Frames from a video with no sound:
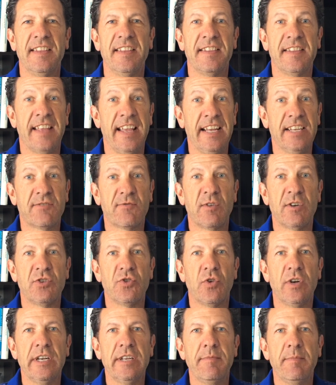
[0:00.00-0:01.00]
Thanks for
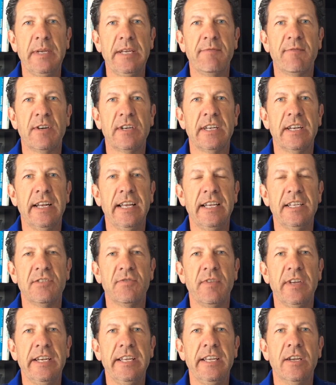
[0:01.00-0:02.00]
joining me for today's
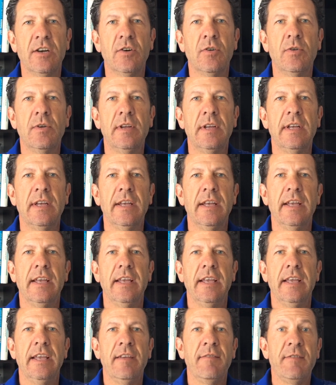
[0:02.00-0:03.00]
video.
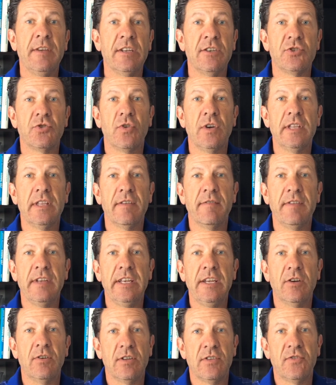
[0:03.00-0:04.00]
If you enjoyed the
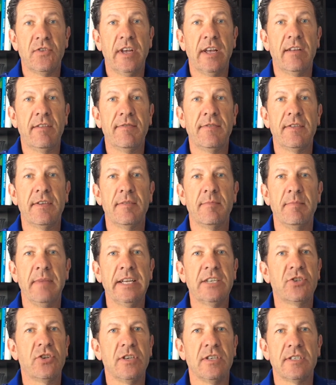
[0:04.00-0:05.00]
video itself, make
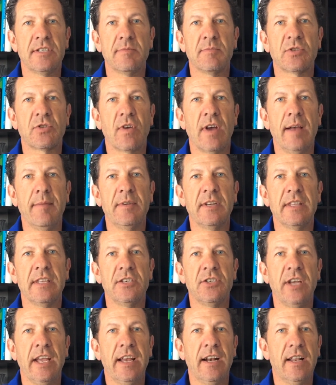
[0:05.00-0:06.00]
sure you subscribe to the
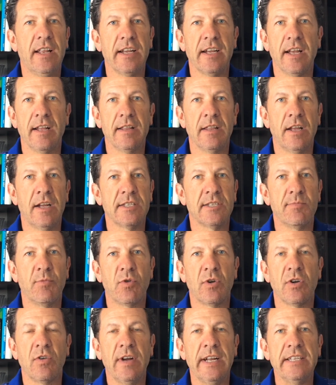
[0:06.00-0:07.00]
channel. I got lots
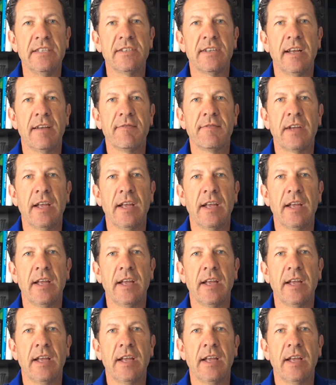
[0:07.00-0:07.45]
more great stuff